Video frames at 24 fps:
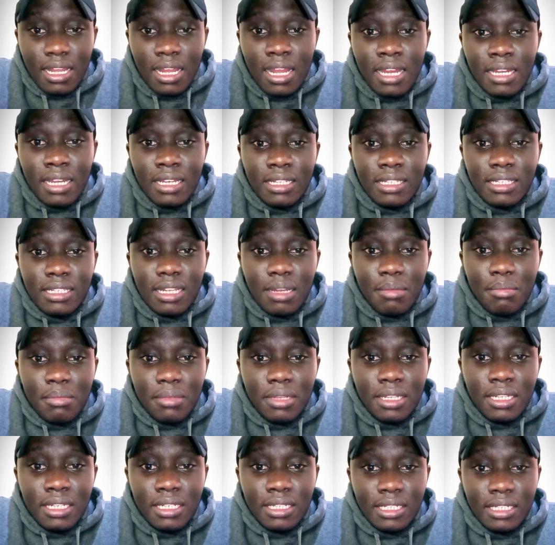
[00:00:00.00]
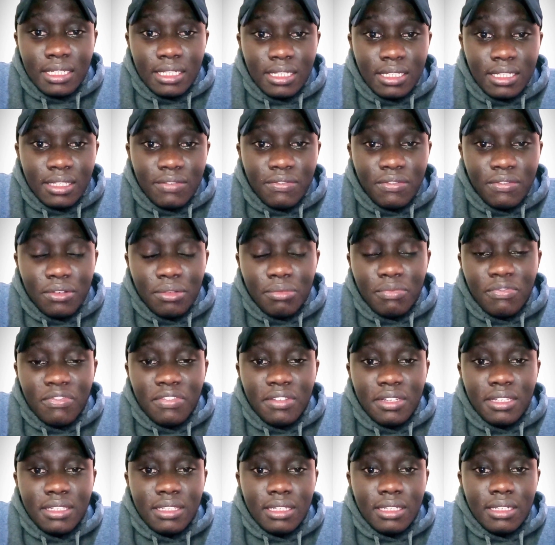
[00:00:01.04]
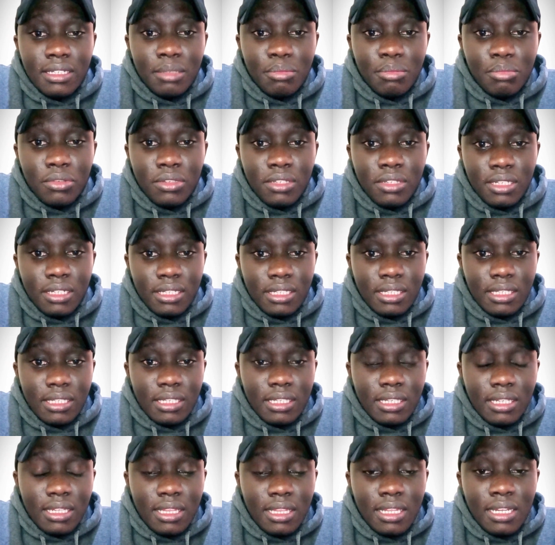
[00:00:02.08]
earning some interest from fixed deposits